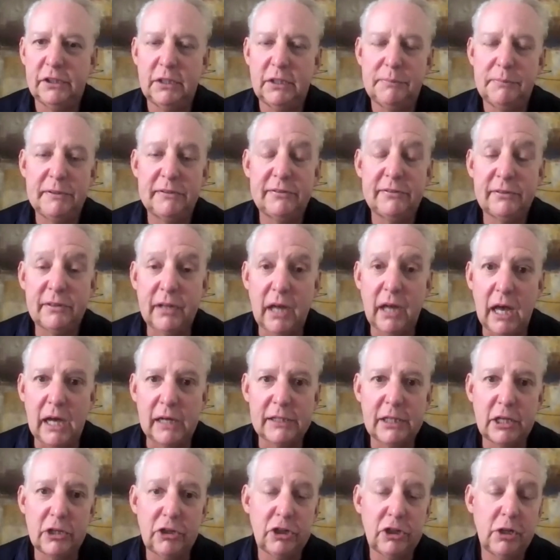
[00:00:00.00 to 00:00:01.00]
It could be
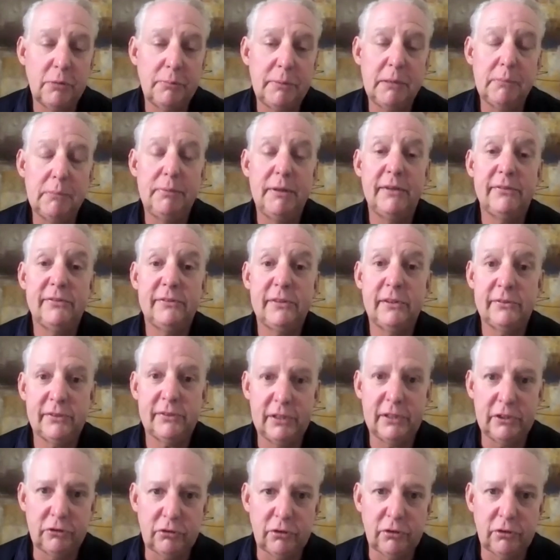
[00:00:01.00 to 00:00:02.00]
stock, it could be
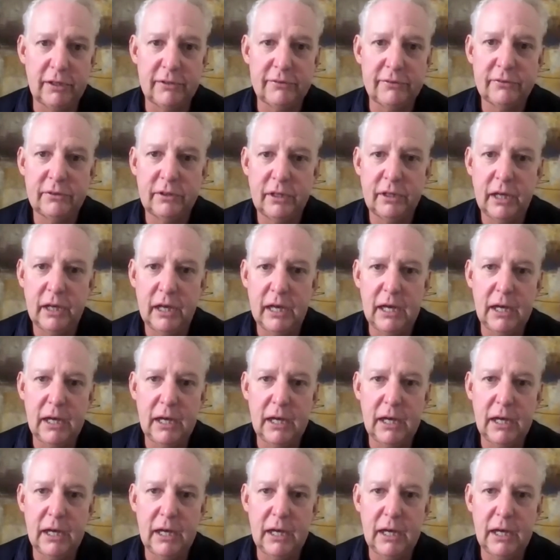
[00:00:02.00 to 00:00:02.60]
business interest,